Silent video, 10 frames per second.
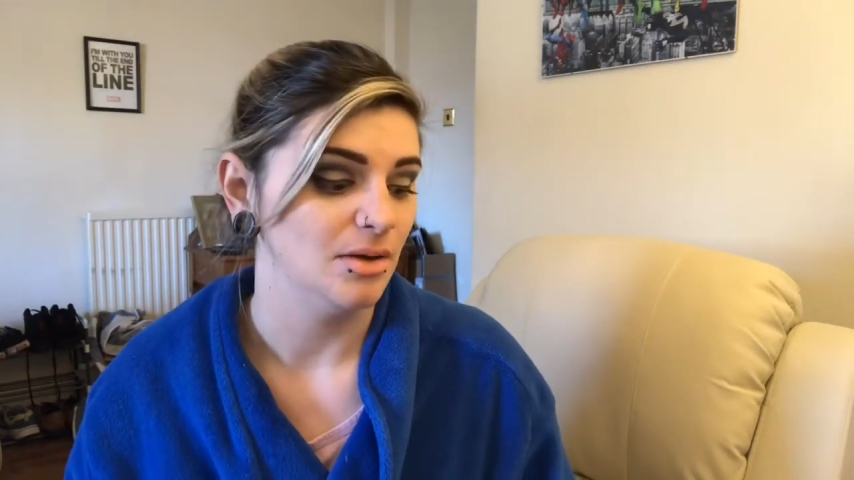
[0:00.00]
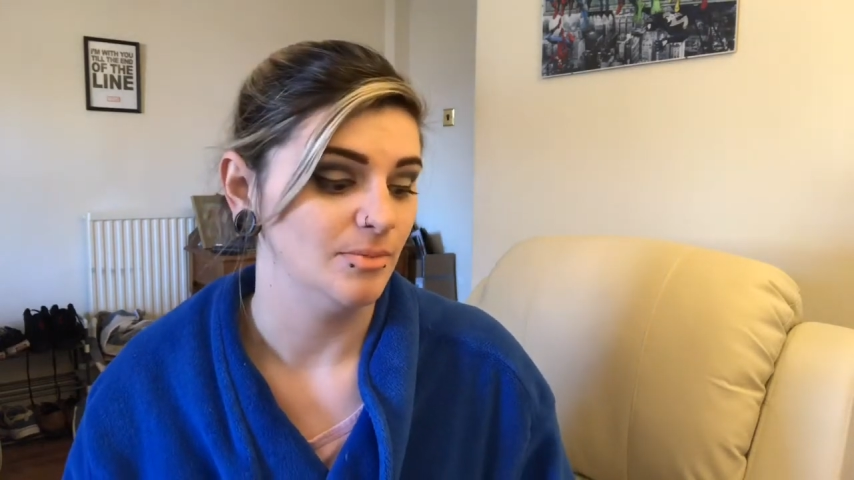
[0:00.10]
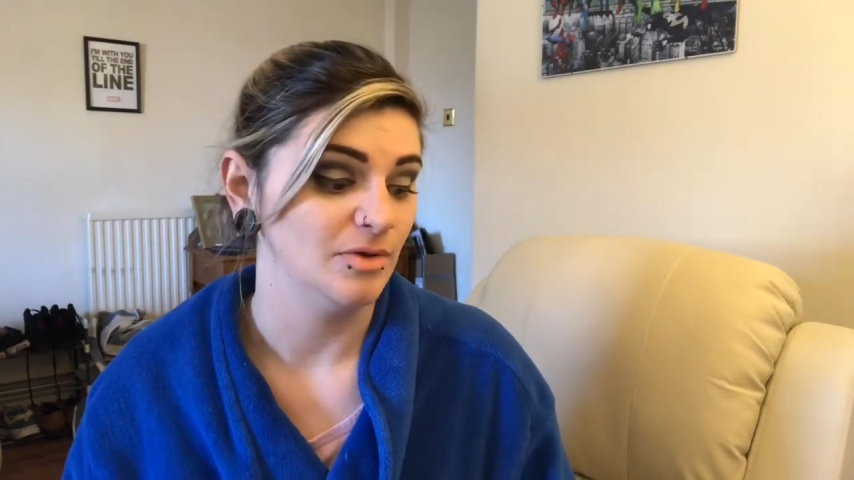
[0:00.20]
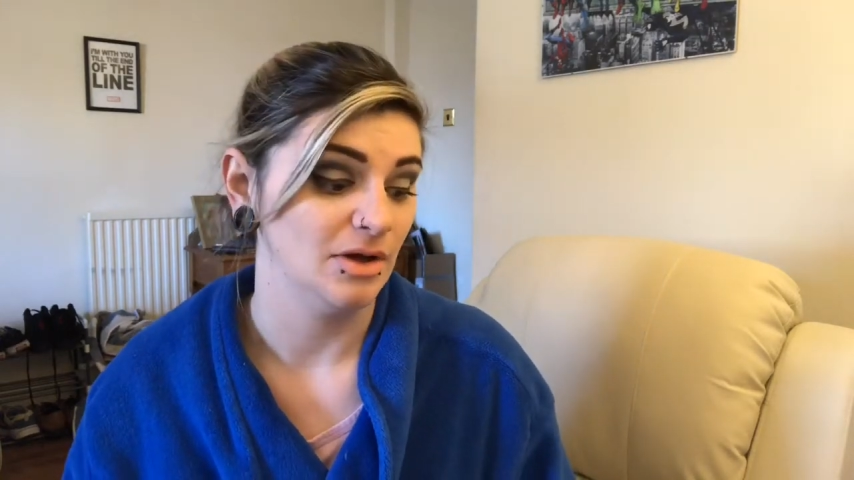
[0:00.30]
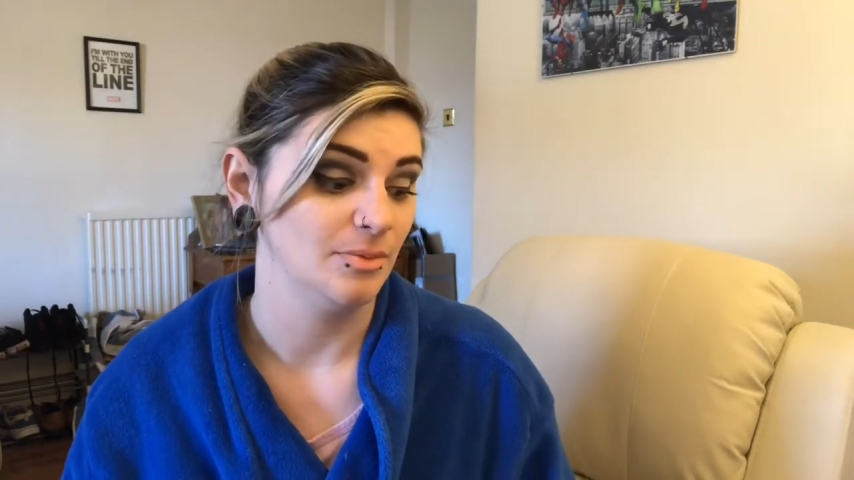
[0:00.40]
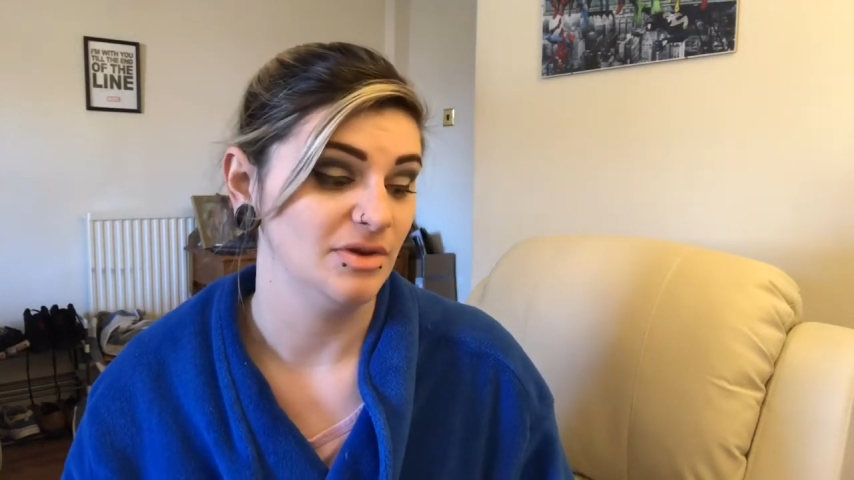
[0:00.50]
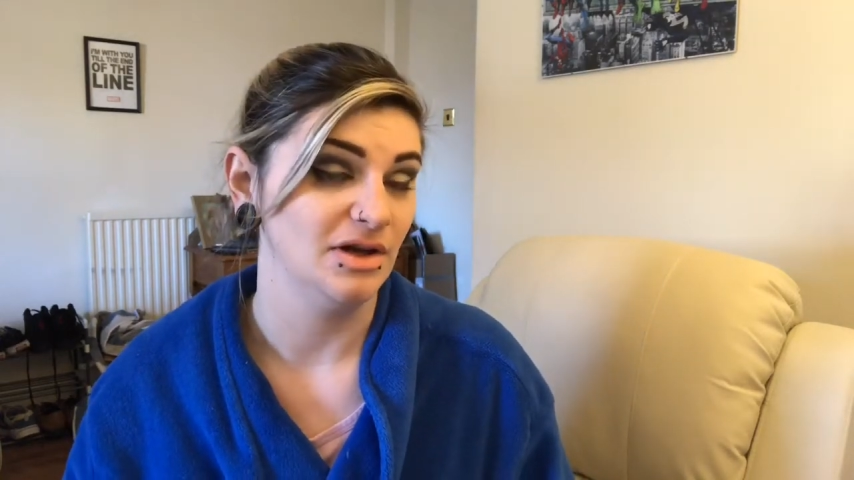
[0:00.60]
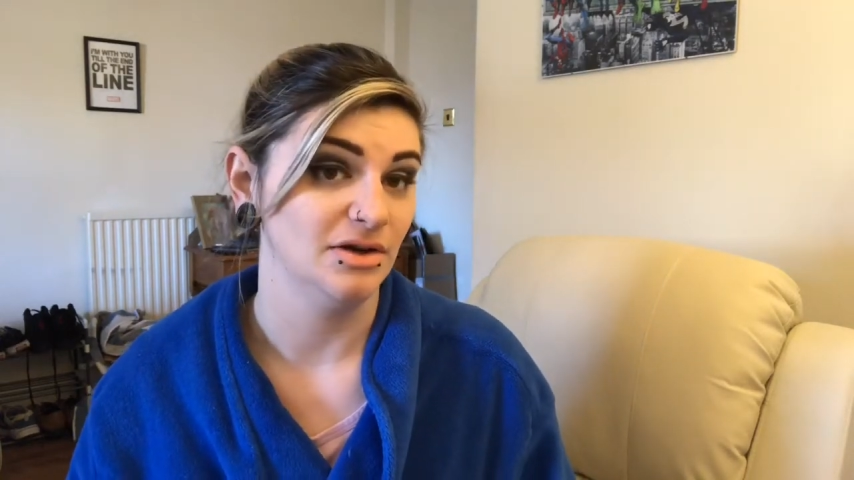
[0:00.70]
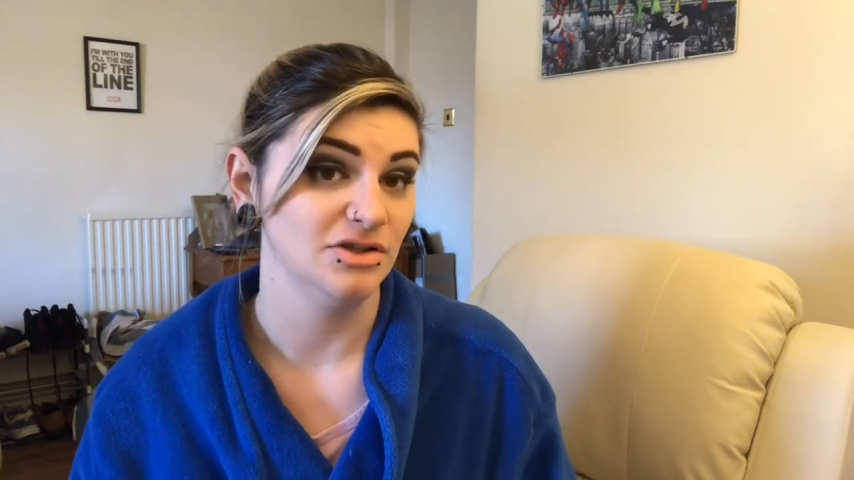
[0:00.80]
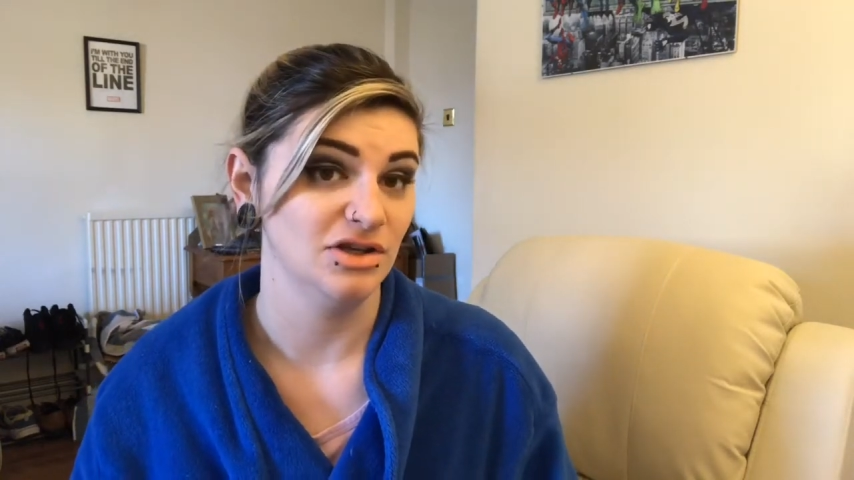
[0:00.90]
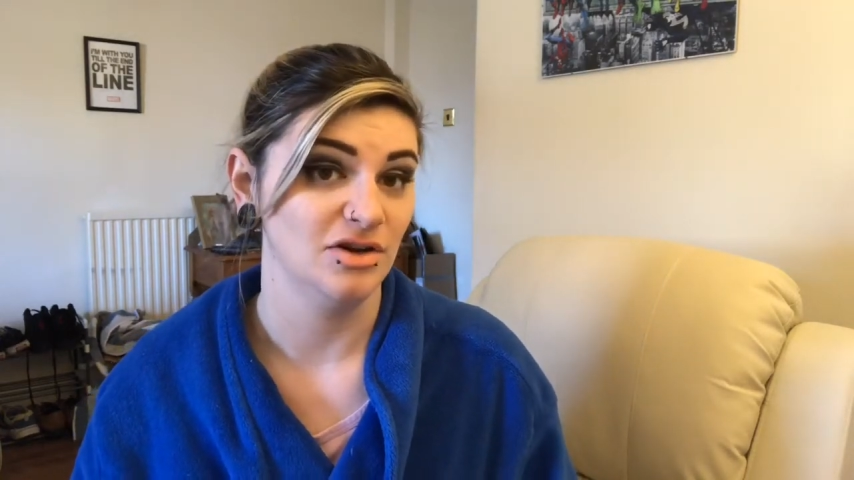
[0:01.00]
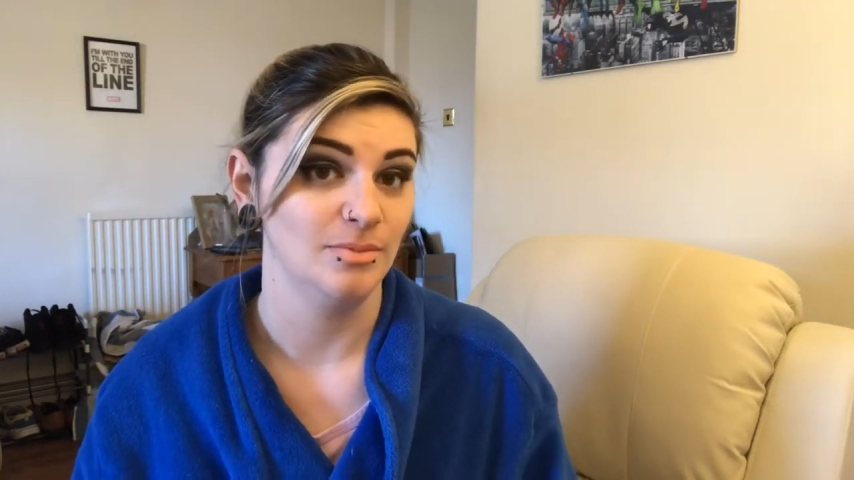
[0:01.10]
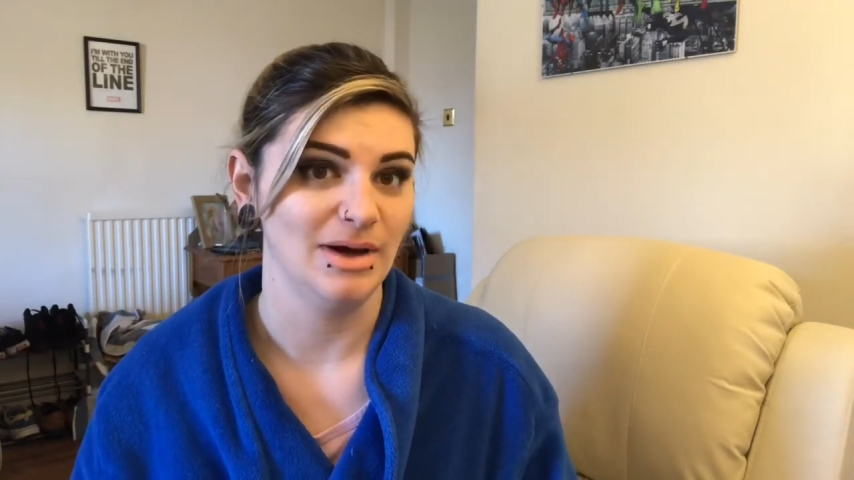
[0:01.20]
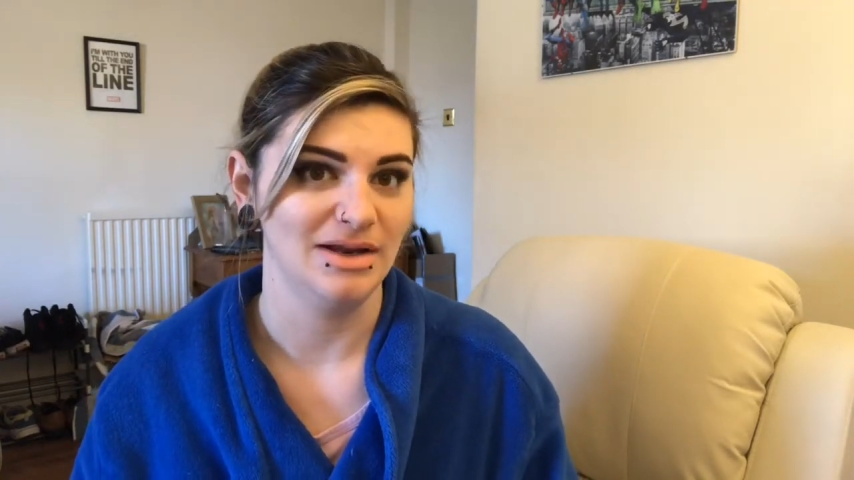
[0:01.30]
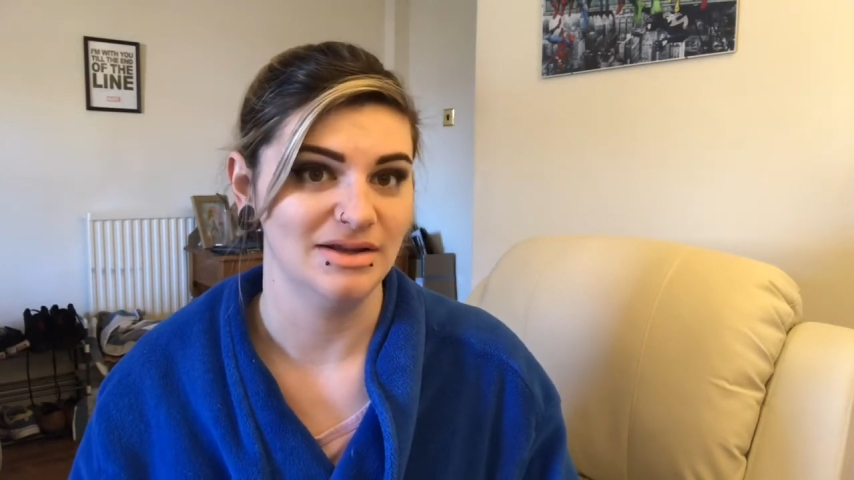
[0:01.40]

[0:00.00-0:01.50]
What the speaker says: With the eyeshadow palette,